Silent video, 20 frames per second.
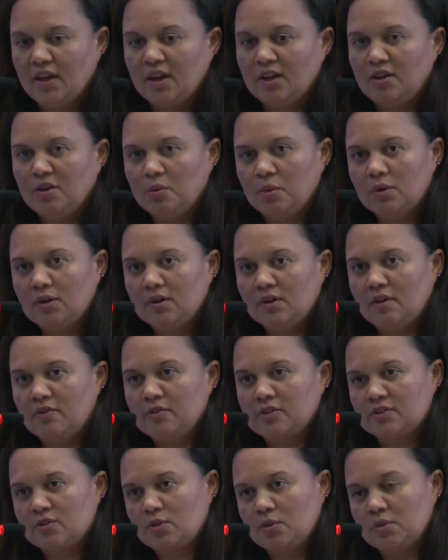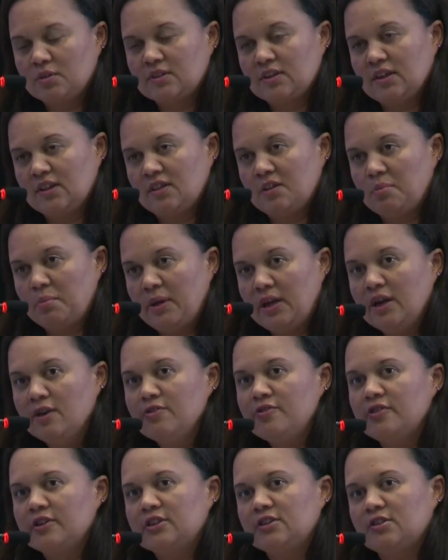You will, of course, get the
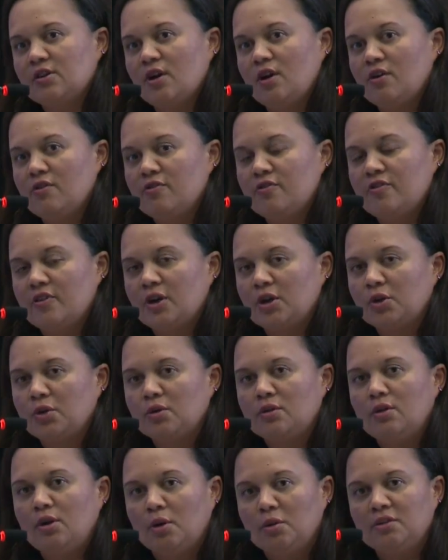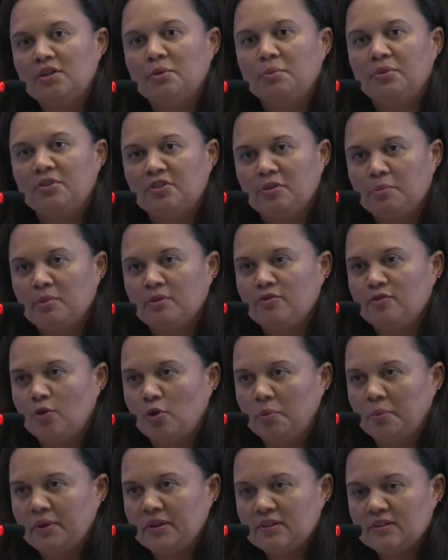benefit of good low-temperature
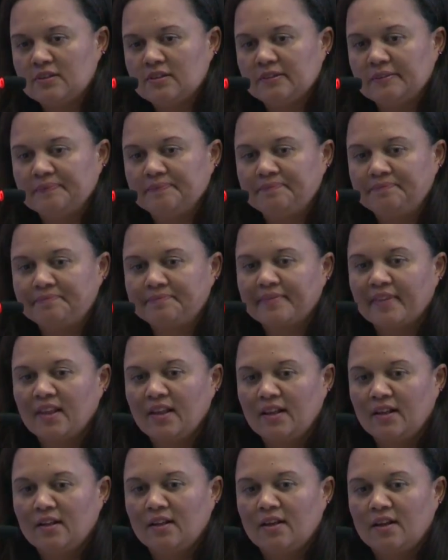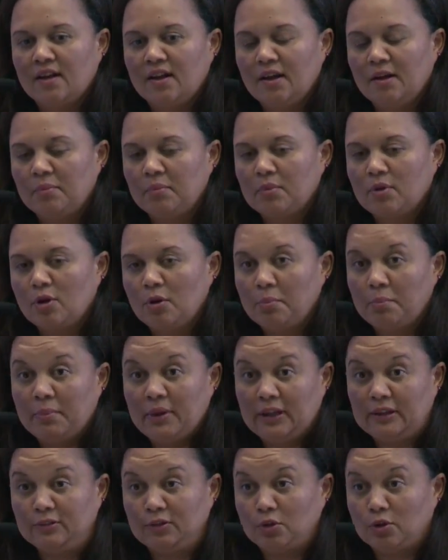performance.
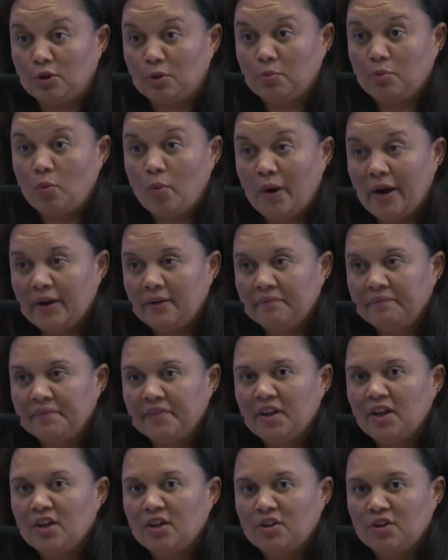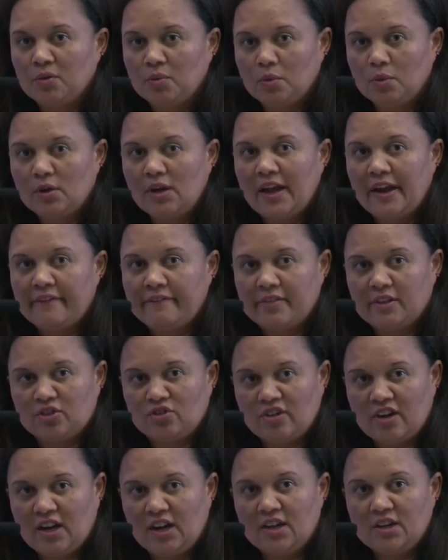Compared to group 1, you will have the
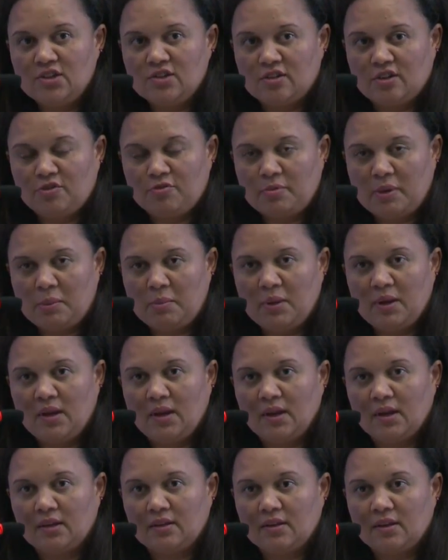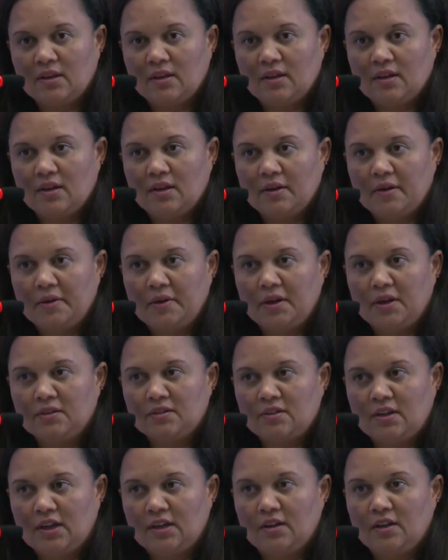challenge of maybe a
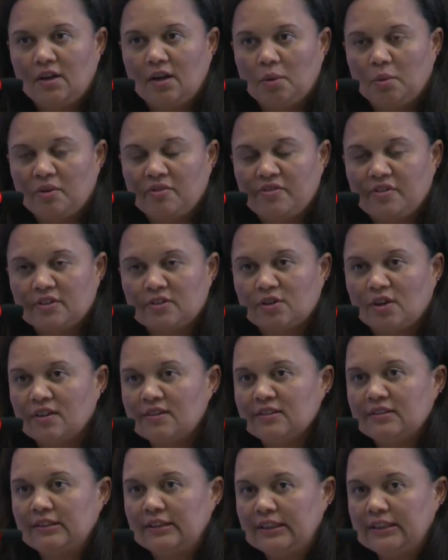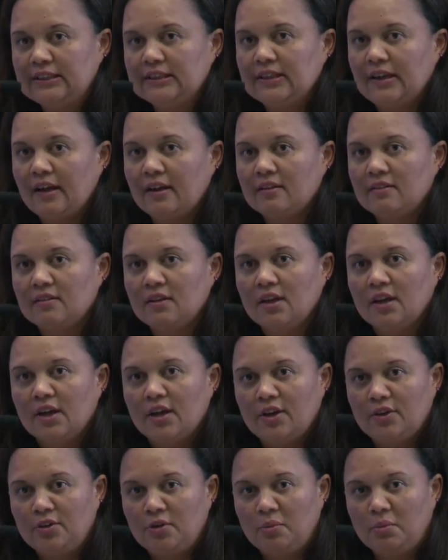slightly lower viscosity index,
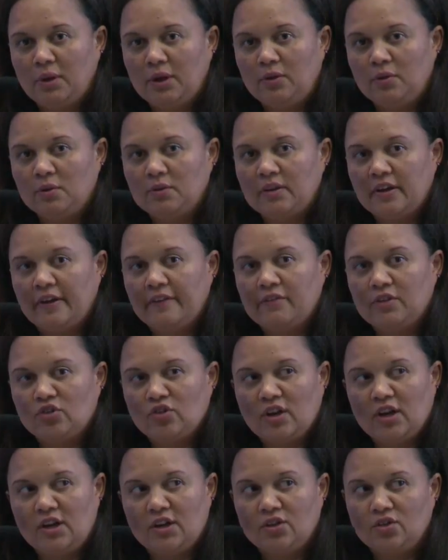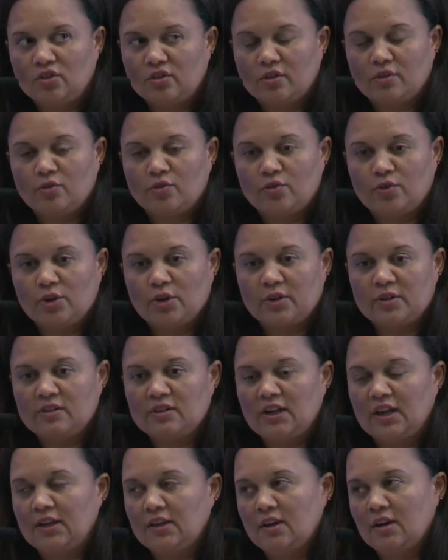and you might also have a challenge of a
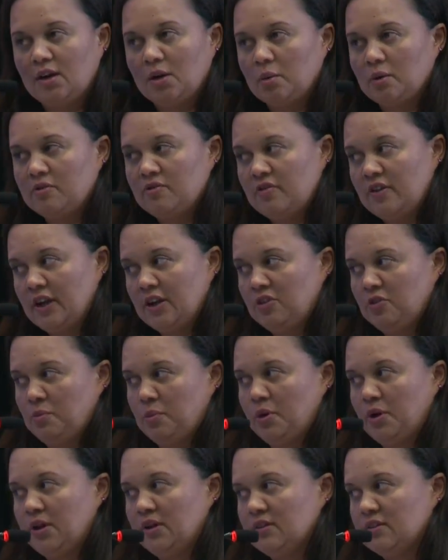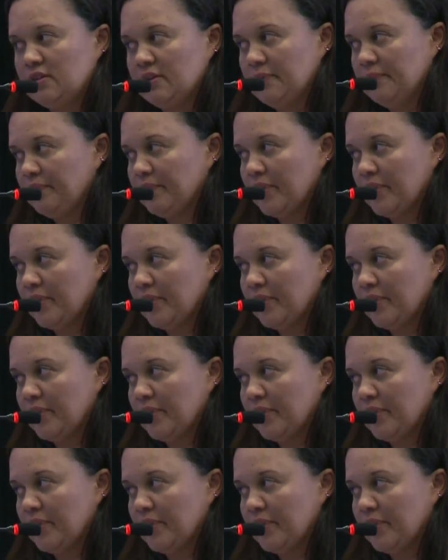slightly lower flash point.